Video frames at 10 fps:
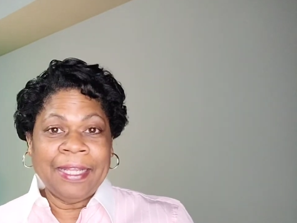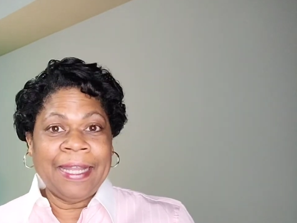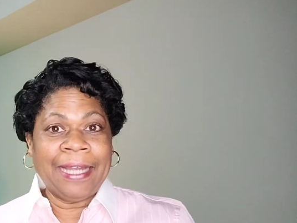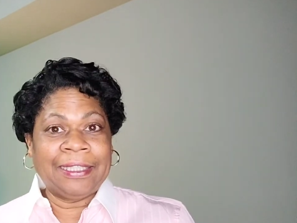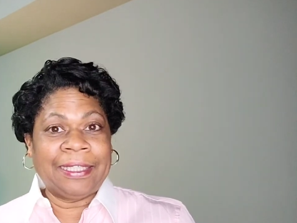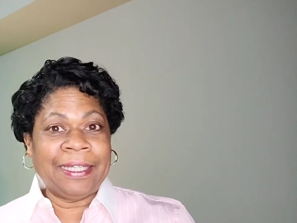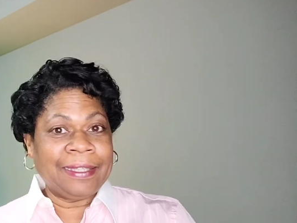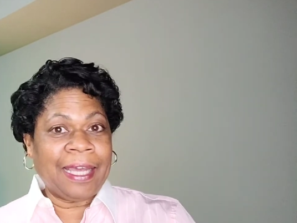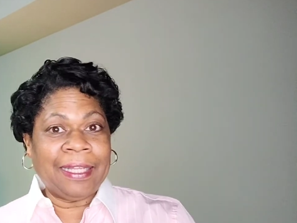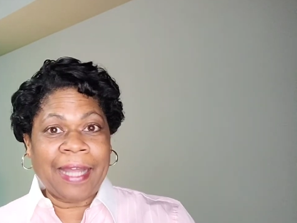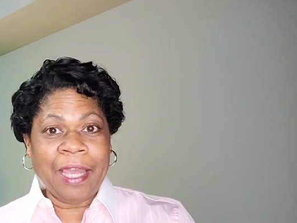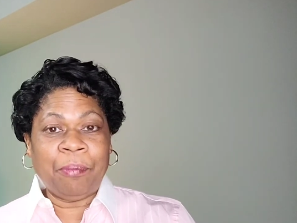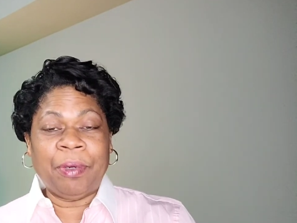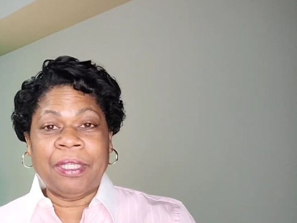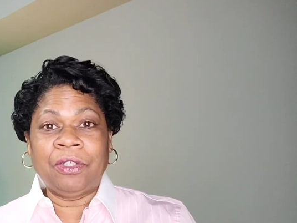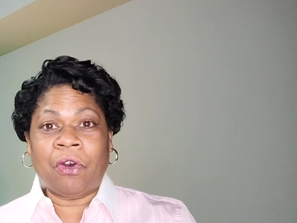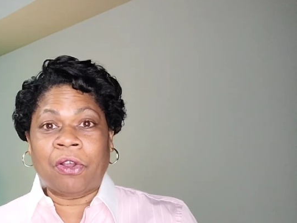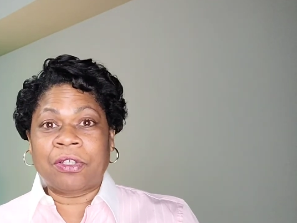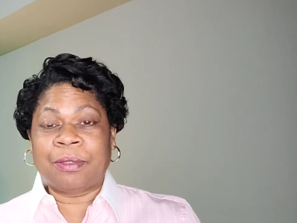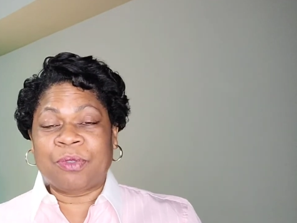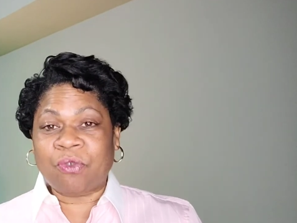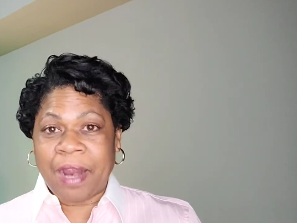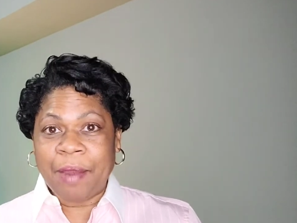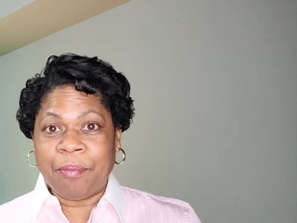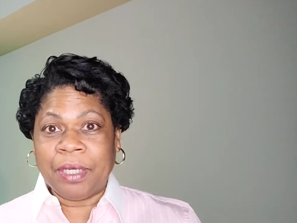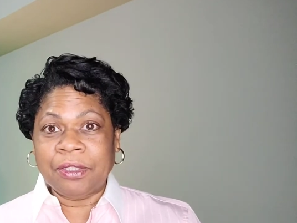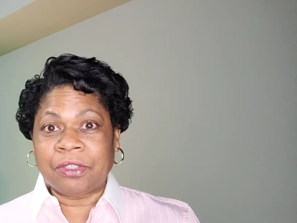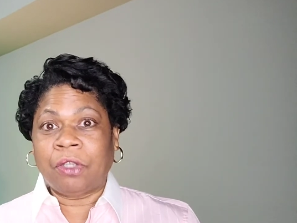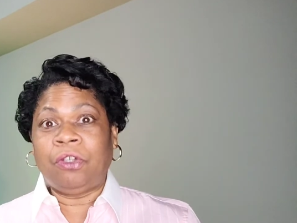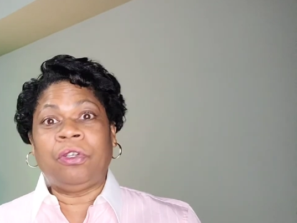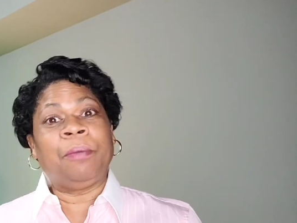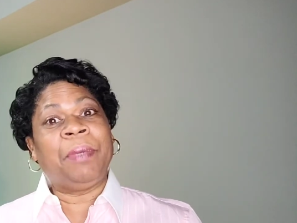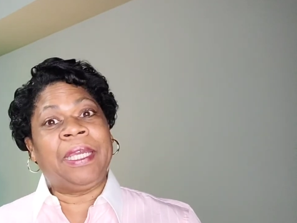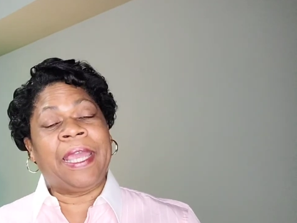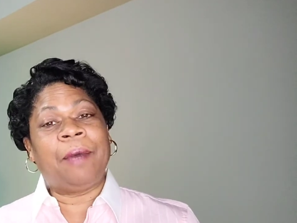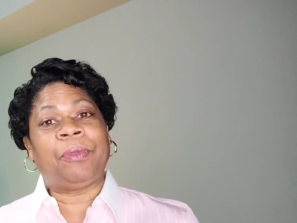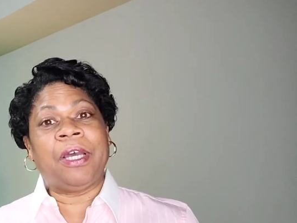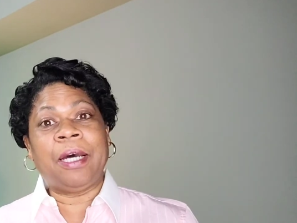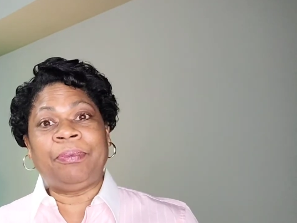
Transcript: not to hit that like button or the subscribe button so you can be kept